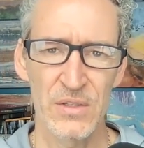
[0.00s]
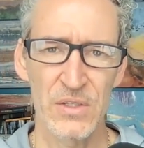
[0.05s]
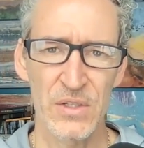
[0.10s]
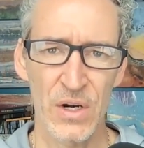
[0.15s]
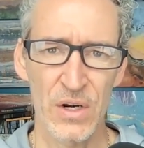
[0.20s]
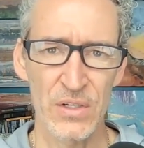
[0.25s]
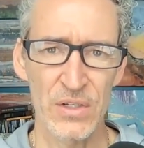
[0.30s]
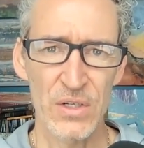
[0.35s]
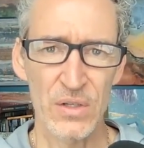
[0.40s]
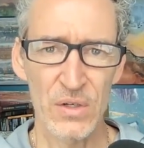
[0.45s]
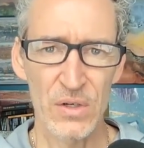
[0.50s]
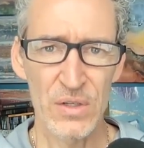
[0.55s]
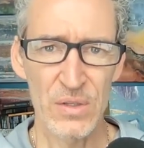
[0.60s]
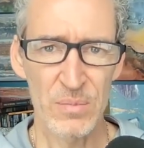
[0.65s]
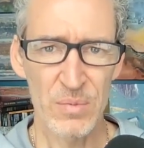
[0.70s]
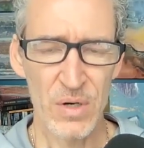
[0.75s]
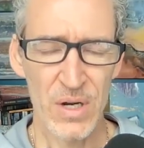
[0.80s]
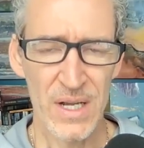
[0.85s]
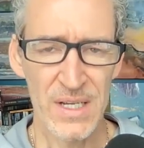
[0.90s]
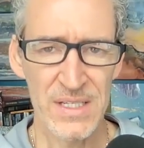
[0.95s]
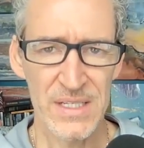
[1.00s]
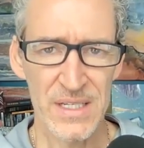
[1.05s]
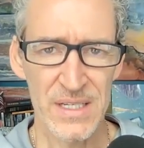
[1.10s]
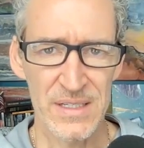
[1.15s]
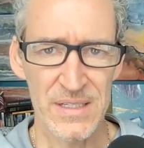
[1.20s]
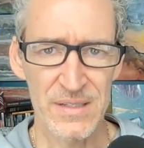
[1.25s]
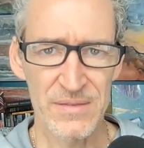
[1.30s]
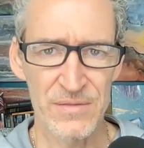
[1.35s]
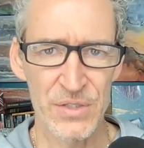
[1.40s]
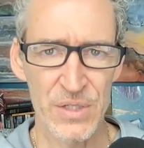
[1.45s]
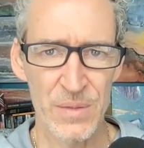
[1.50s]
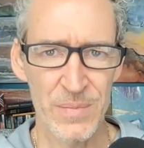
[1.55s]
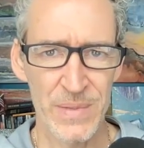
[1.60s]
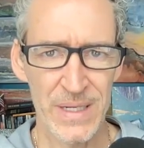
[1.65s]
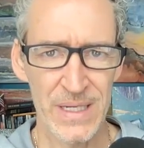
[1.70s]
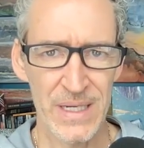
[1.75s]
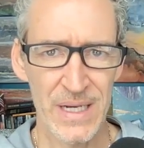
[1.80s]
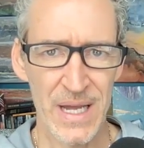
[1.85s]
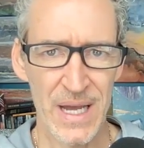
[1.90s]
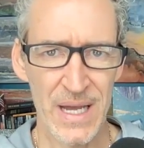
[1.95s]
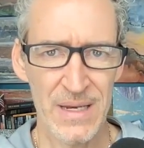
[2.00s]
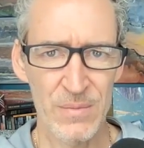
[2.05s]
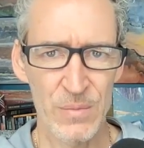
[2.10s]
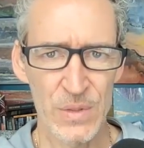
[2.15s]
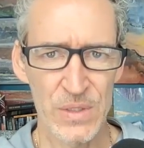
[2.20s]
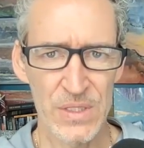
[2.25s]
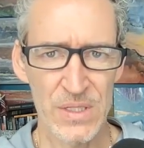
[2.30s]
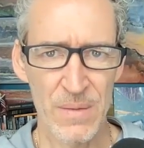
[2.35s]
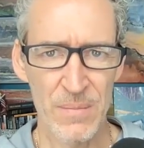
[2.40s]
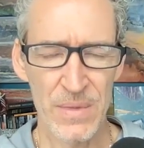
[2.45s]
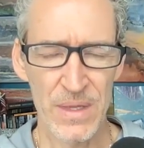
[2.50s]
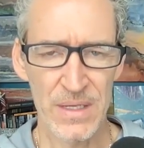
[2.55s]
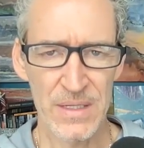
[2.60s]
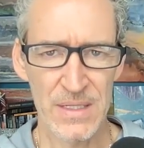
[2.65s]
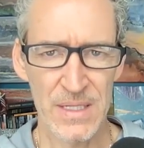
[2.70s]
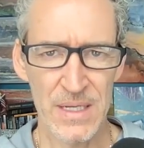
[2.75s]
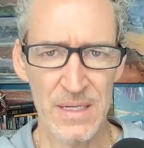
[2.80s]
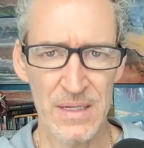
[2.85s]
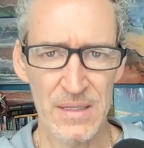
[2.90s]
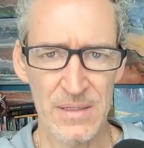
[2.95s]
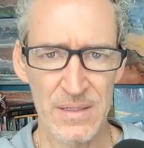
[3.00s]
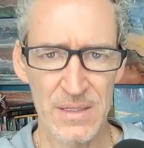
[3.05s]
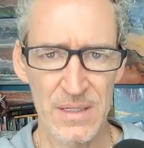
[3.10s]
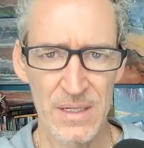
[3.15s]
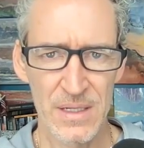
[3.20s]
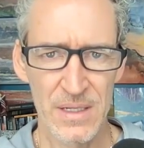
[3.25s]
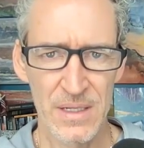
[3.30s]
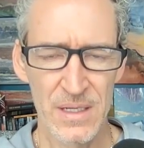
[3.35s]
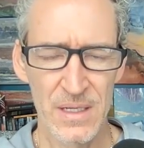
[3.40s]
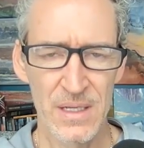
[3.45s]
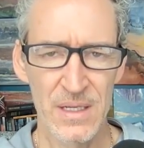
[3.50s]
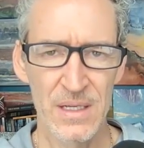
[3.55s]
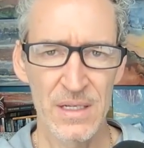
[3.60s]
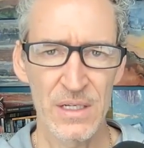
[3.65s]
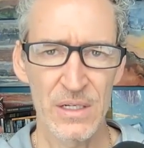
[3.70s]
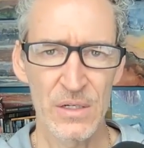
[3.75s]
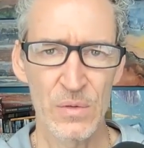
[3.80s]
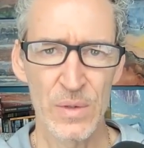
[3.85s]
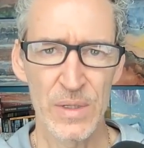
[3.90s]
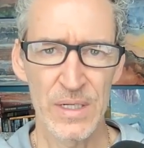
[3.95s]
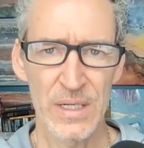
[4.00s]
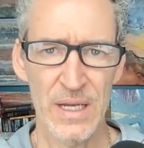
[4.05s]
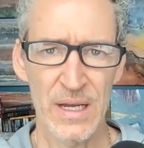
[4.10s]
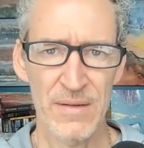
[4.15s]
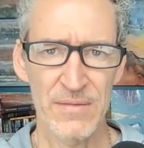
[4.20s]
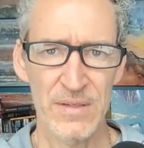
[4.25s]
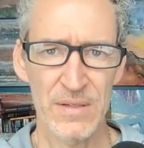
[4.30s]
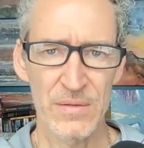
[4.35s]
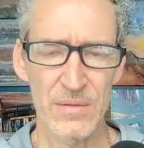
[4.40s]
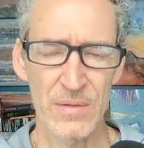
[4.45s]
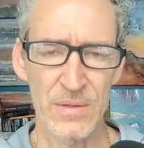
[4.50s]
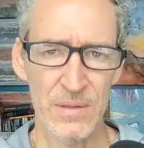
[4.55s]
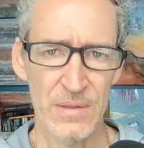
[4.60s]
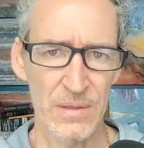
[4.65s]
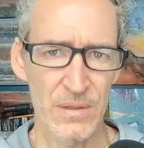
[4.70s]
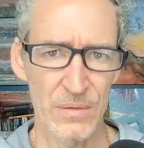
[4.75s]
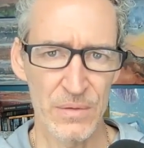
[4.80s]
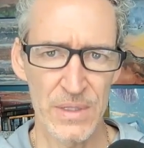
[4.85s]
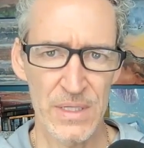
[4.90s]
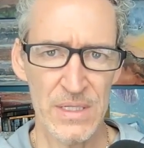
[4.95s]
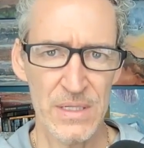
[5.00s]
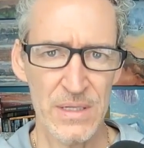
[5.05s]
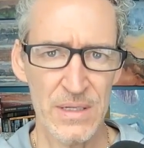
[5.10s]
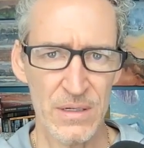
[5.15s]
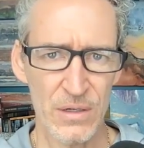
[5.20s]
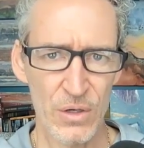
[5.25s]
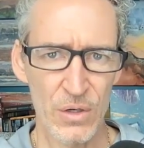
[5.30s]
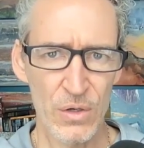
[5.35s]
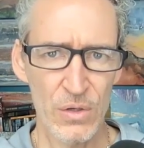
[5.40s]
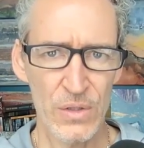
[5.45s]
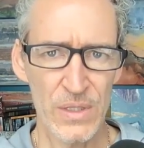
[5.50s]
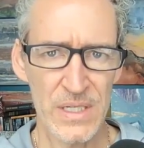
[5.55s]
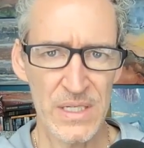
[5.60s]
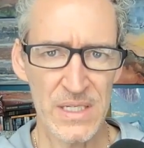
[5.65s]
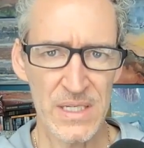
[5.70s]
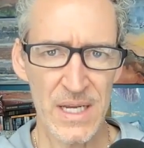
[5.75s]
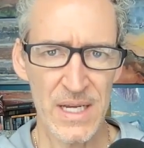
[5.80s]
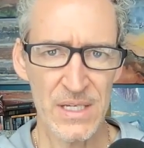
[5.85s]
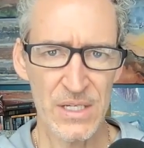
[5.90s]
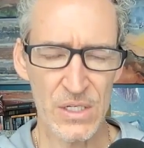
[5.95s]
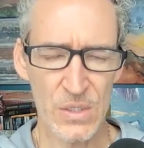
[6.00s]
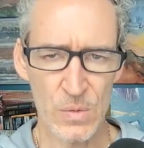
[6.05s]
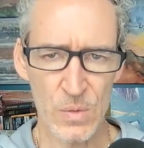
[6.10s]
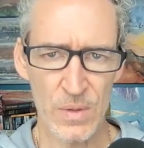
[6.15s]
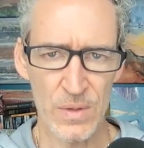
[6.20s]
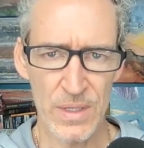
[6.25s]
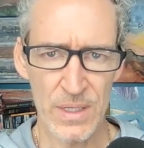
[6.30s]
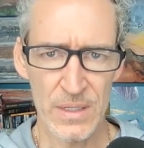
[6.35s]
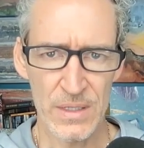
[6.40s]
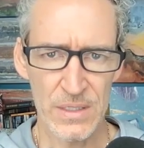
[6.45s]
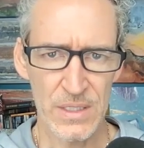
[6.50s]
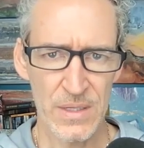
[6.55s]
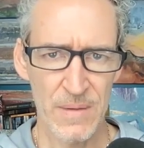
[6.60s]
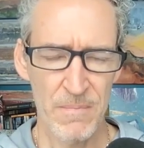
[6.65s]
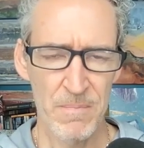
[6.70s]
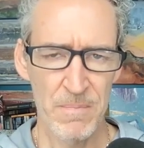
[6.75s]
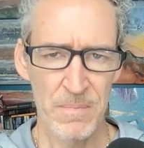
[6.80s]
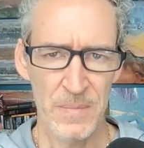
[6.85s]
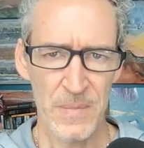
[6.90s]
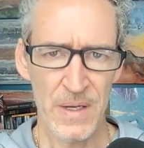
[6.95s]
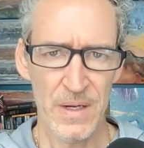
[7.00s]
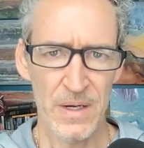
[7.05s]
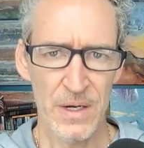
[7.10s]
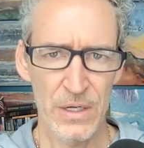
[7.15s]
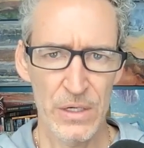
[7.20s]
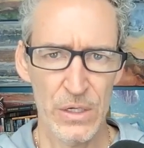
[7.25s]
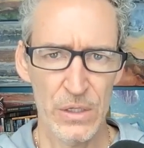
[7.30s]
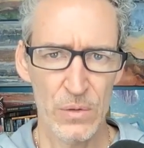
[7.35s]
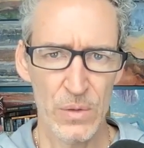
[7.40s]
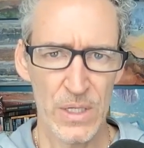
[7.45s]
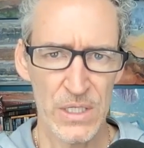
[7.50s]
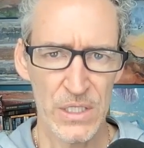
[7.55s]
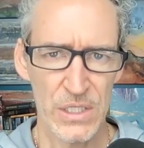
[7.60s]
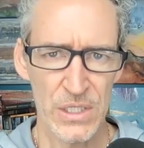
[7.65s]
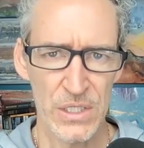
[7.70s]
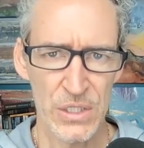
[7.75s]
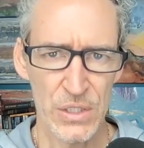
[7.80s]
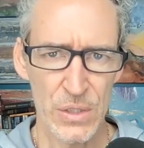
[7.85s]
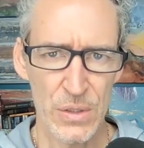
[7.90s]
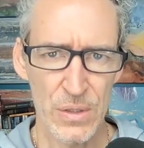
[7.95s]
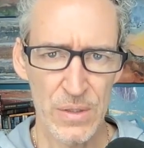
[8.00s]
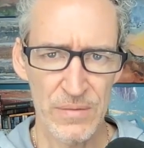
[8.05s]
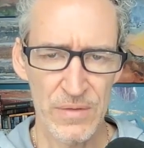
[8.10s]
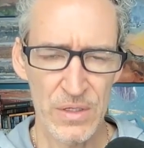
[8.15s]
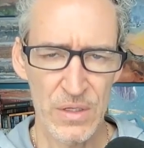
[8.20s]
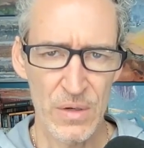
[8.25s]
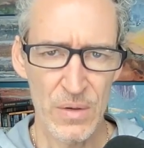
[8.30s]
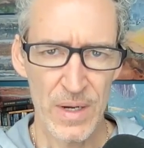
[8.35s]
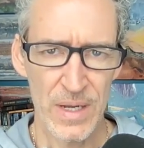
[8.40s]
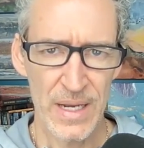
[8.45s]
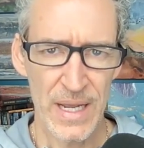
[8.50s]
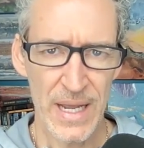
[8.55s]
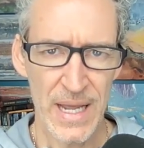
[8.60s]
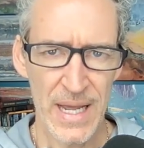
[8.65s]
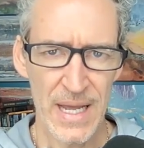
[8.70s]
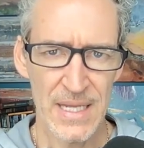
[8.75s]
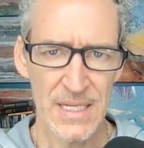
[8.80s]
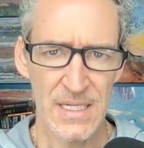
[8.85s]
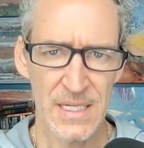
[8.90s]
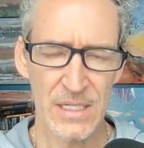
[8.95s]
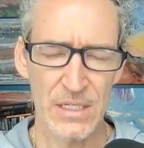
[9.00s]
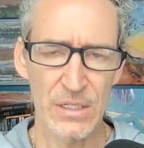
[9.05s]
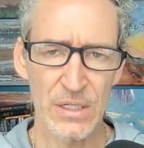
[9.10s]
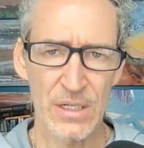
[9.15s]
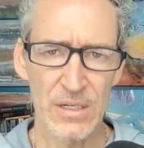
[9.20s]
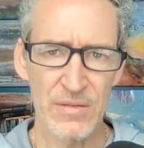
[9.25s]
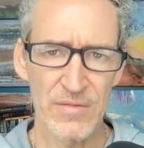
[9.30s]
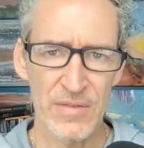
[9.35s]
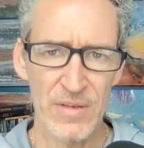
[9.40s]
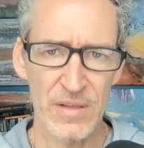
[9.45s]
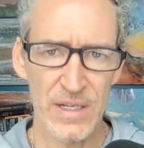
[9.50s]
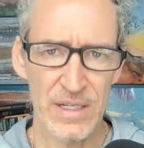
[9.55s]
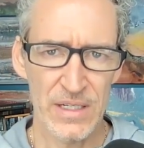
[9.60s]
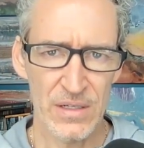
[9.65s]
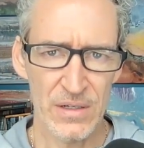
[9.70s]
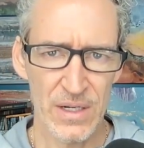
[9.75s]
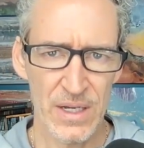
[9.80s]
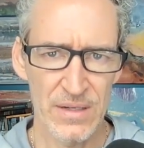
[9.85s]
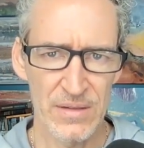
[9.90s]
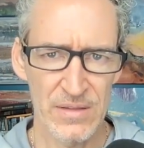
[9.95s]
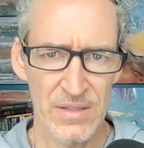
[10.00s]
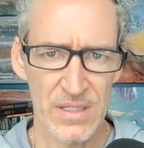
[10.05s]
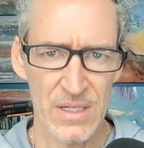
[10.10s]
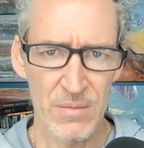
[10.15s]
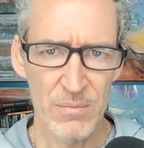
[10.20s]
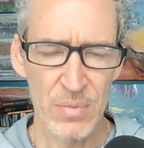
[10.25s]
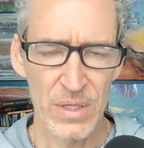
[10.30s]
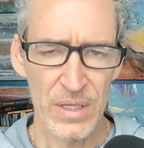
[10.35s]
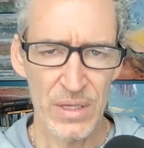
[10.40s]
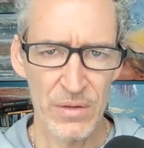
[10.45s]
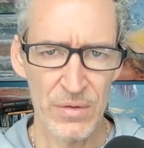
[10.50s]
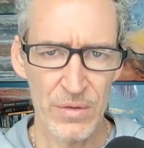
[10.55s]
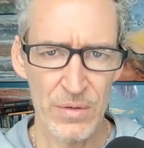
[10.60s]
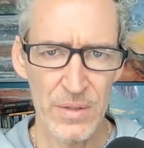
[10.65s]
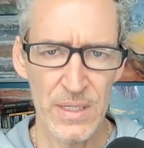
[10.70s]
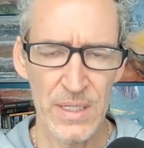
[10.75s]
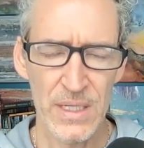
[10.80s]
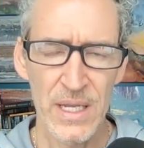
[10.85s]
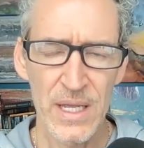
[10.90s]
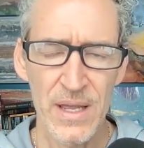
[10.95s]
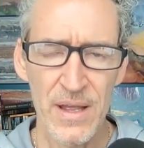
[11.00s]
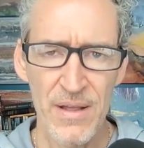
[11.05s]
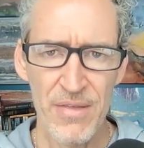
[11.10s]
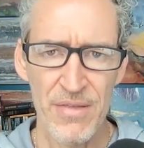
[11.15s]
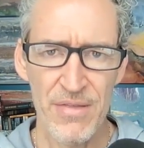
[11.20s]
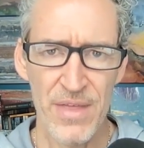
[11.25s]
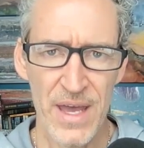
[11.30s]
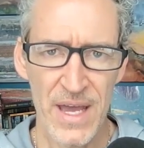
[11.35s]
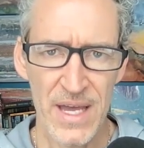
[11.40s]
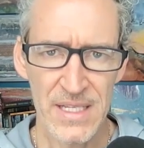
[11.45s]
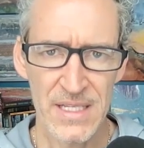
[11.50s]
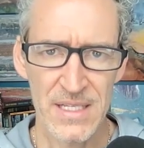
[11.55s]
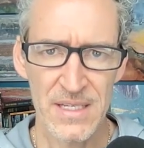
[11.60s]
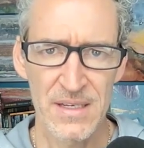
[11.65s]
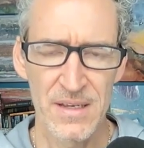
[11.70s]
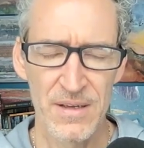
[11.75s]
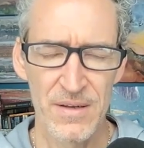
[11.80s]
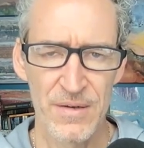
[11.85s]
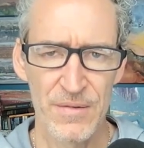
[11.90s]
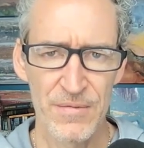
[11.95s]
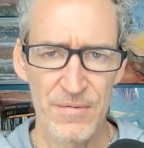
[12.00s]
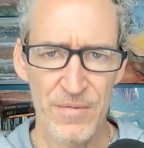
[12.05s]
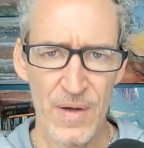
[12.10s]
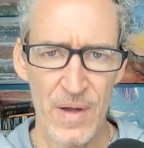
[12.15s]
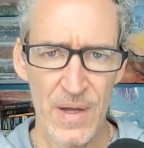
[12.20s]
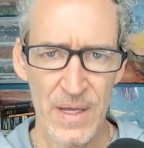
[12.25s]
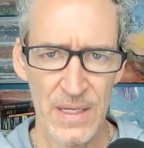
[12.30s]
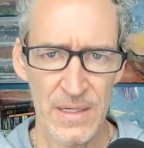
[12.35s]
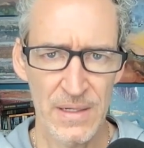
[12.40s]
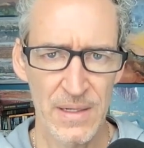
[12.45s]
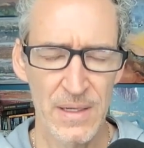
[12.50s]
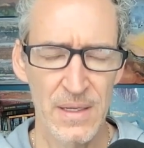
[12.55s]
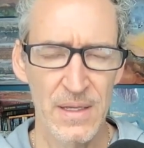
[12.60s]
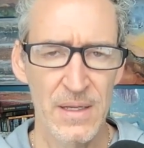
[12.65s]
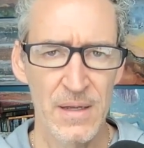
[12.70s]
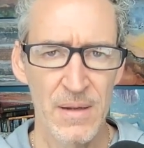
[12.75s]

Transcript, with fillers: Start to learn the process of shipping an item when something sells. You're going to have to, you know, these are the early stages where there's 100 questions you don't even know how to ask and you're going to feel like you're kind of stumbling through it, that's fine.